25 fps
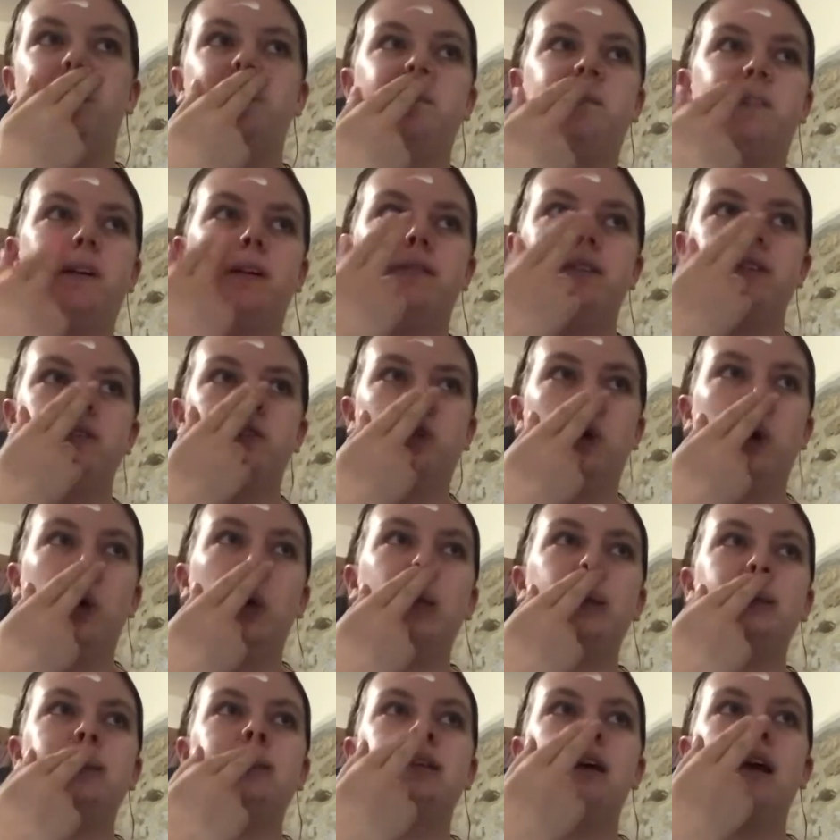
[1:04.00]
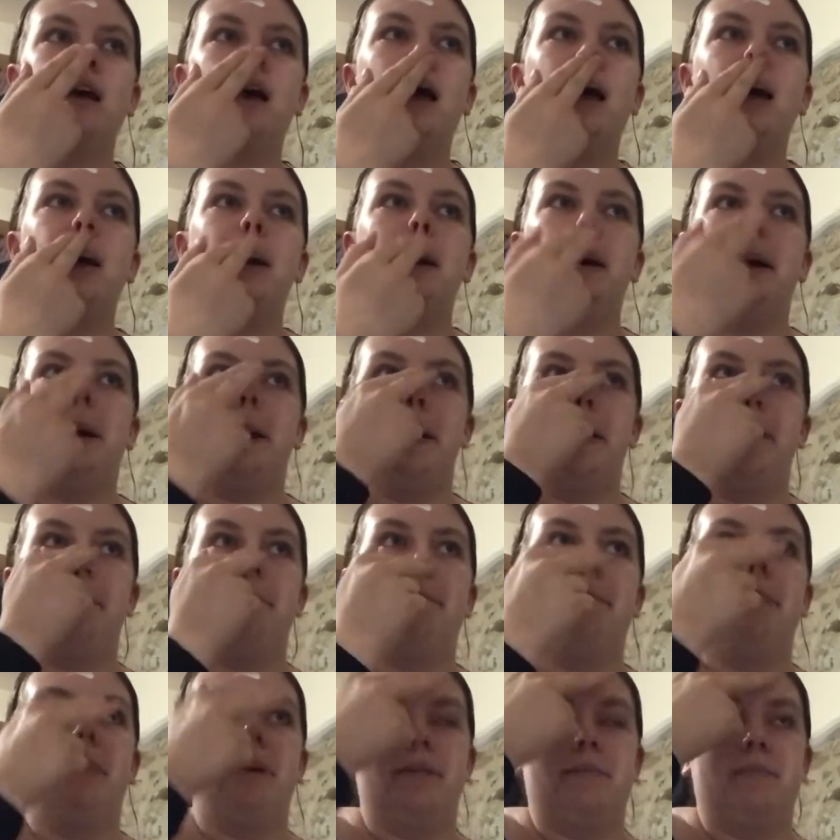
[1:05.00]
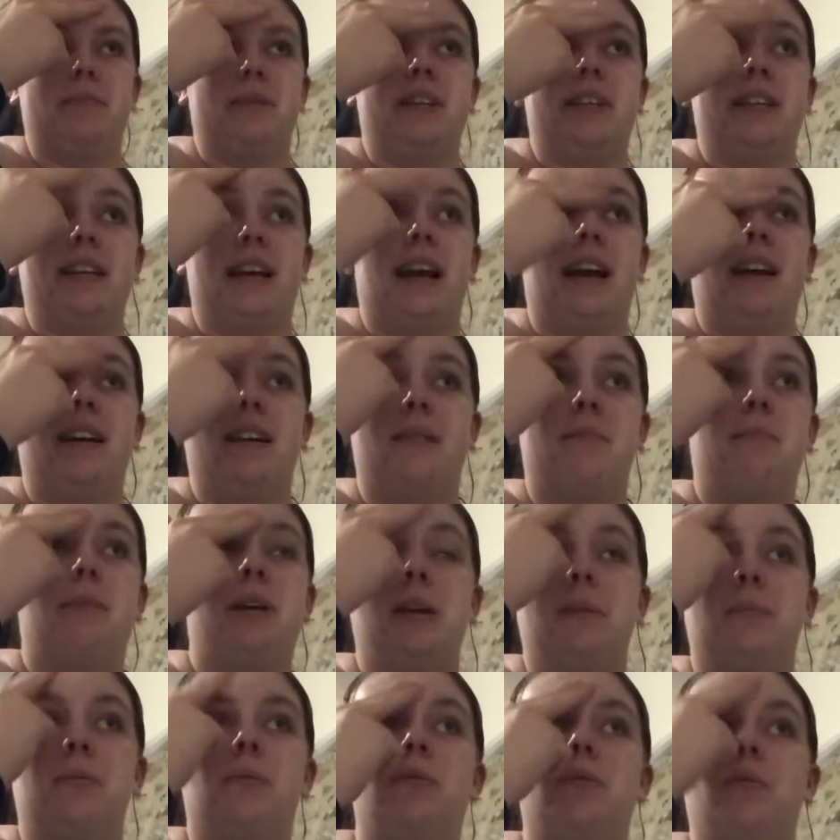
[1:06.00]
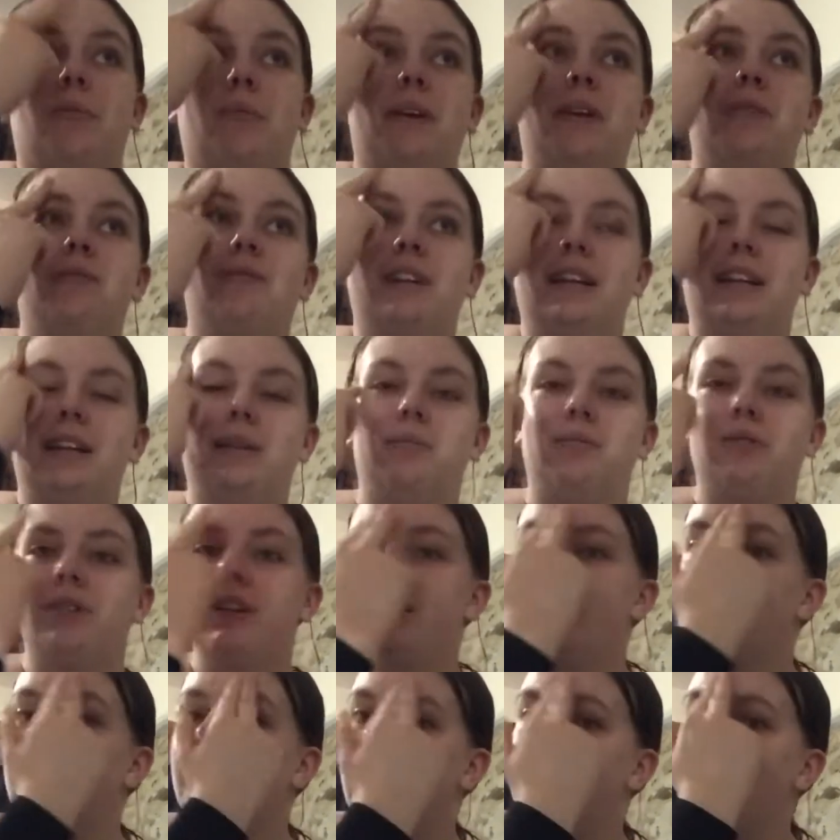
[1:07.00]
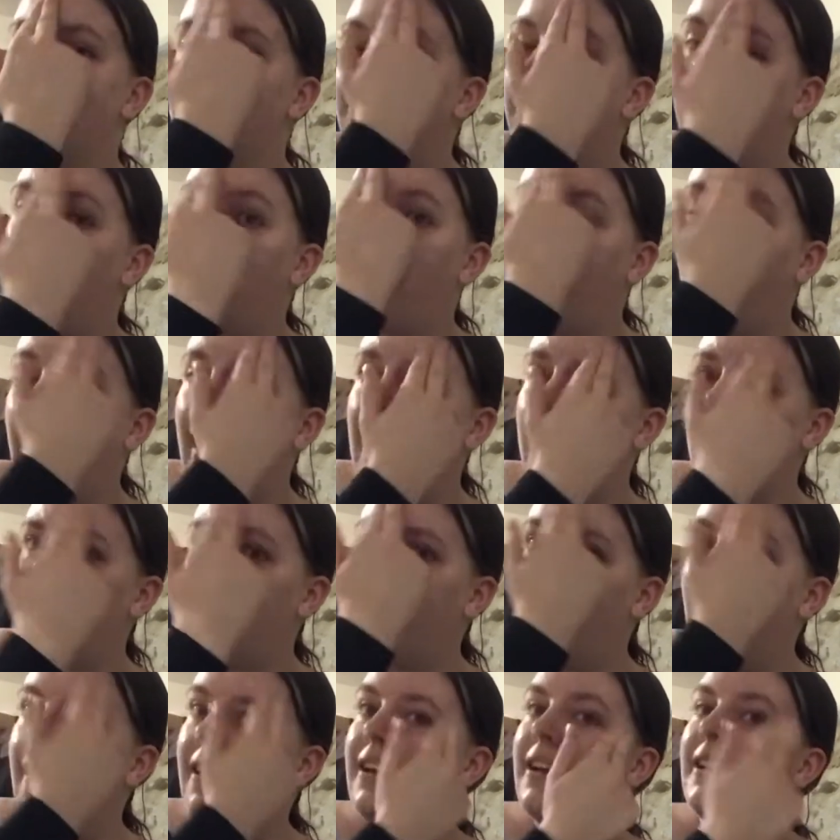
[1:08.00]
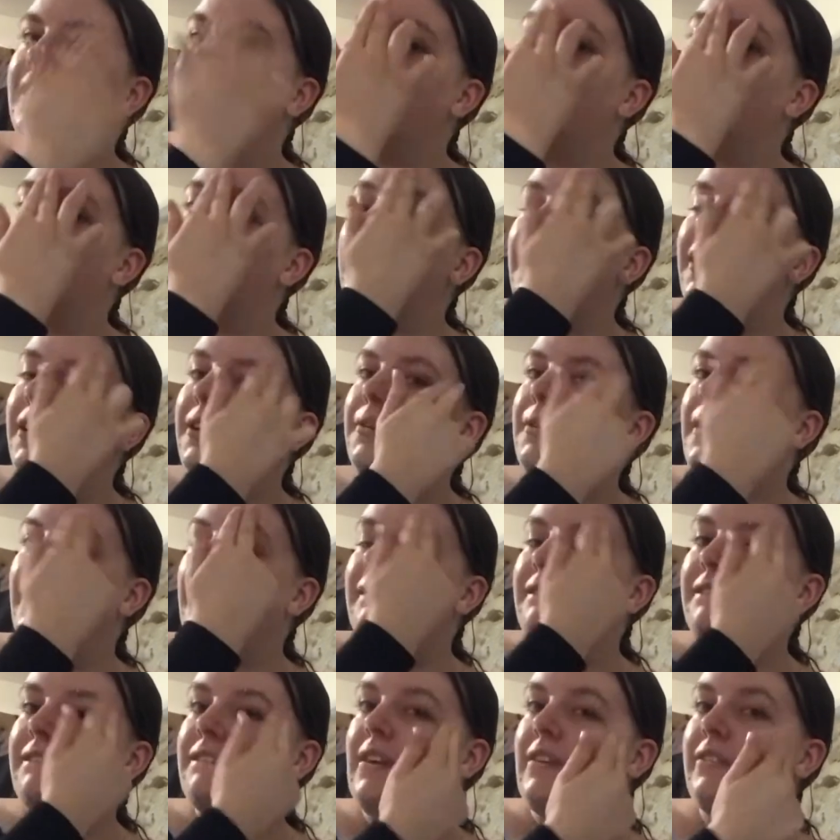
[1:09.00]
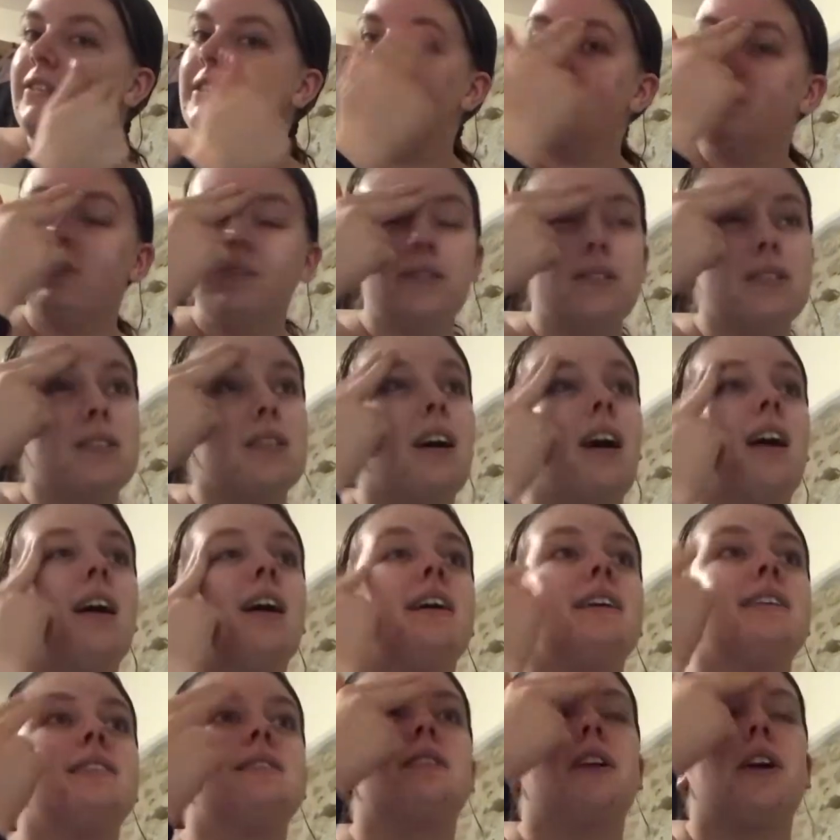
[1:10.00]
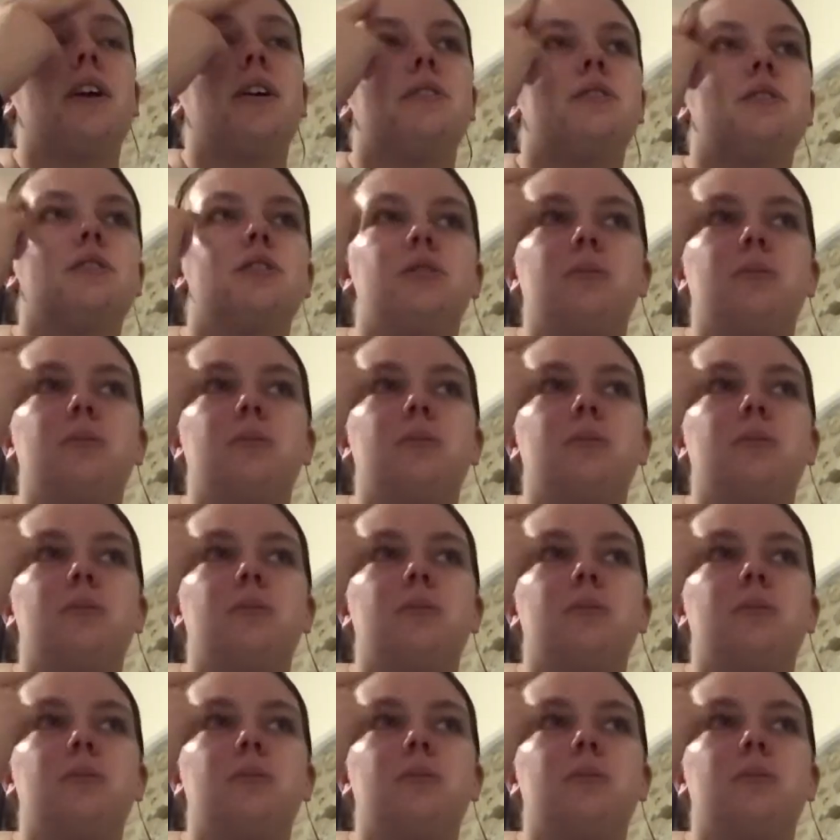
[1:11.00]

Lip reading: fluffy socks, but yeah, people will be really appreciative of that. So fluffy socks, guys, go to your